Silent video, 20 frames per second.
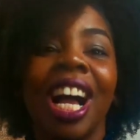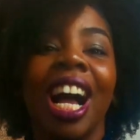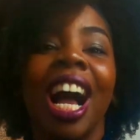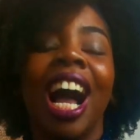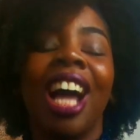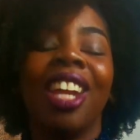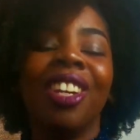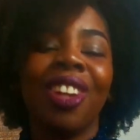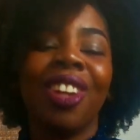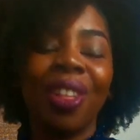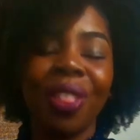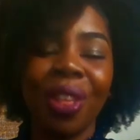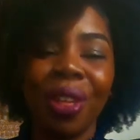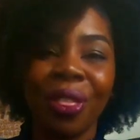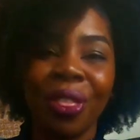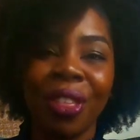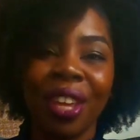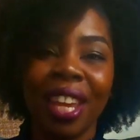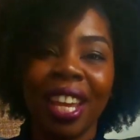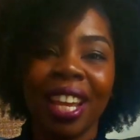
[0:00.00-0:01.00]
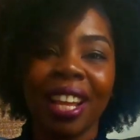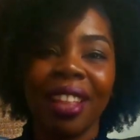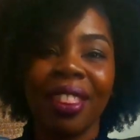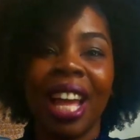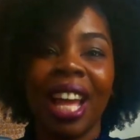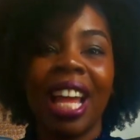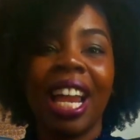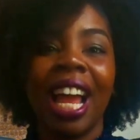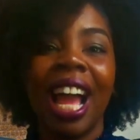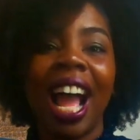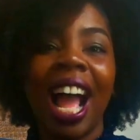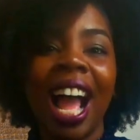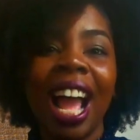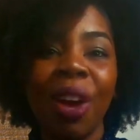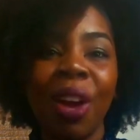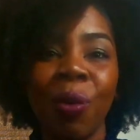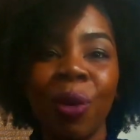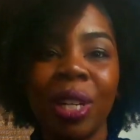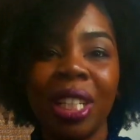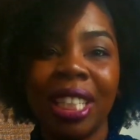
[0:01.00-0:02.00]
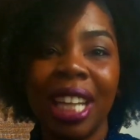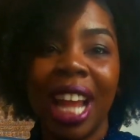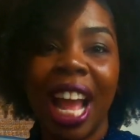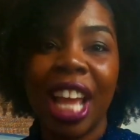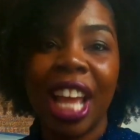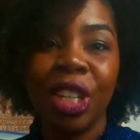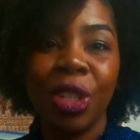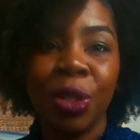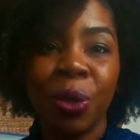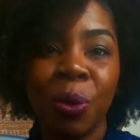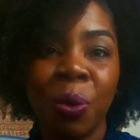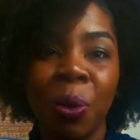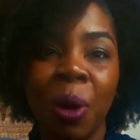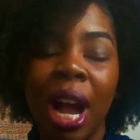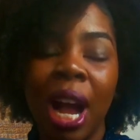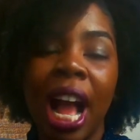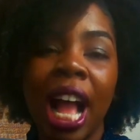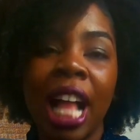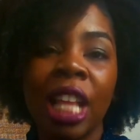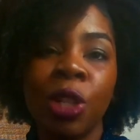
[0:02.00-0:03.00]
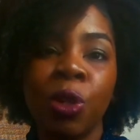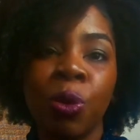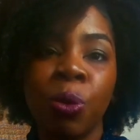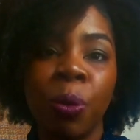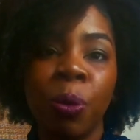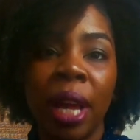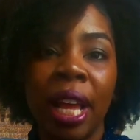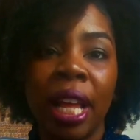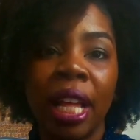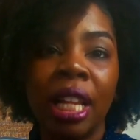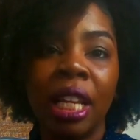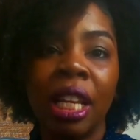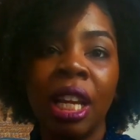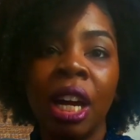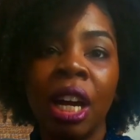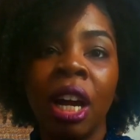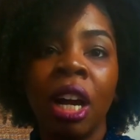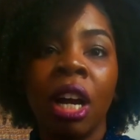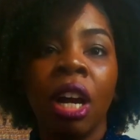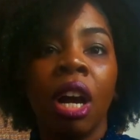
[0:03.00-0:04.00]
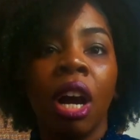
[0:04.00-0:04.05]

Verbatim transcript: Another thing that I wish I knew as well